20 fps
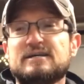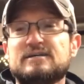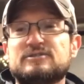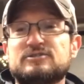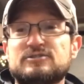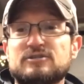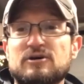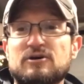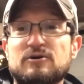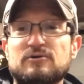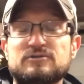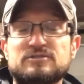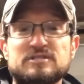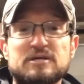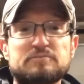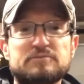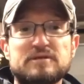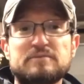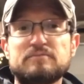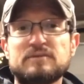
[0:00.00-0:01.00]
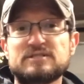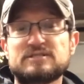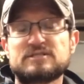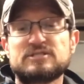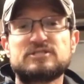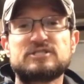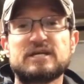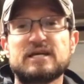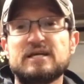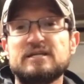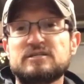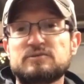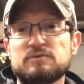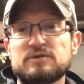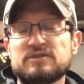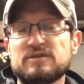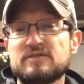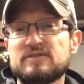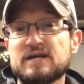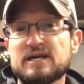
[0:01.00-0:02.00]
So something must have changed
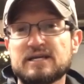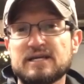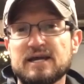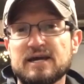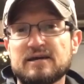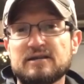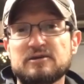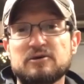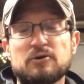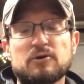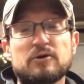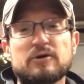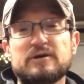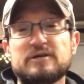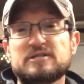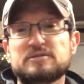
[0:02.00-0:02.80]
within that category.